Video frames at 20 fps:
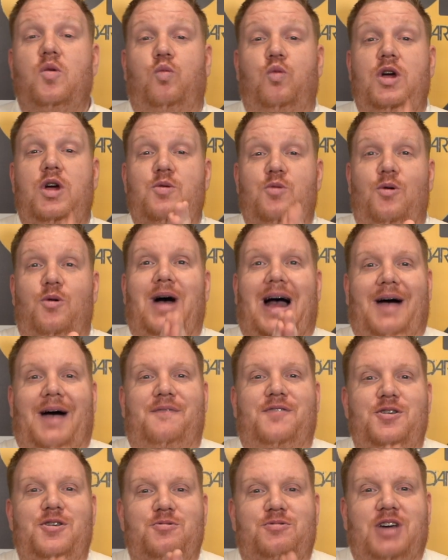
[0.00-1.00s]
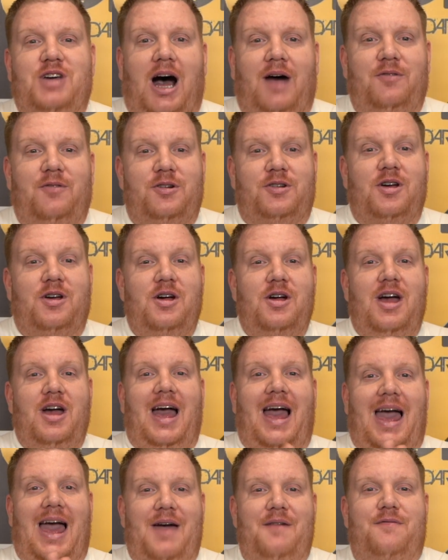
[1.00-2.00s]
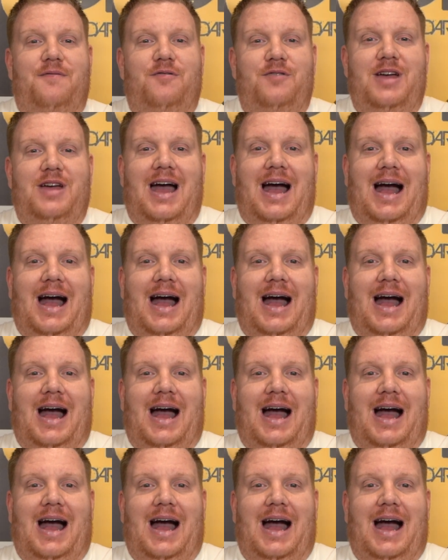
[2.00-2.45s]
We will have you covered every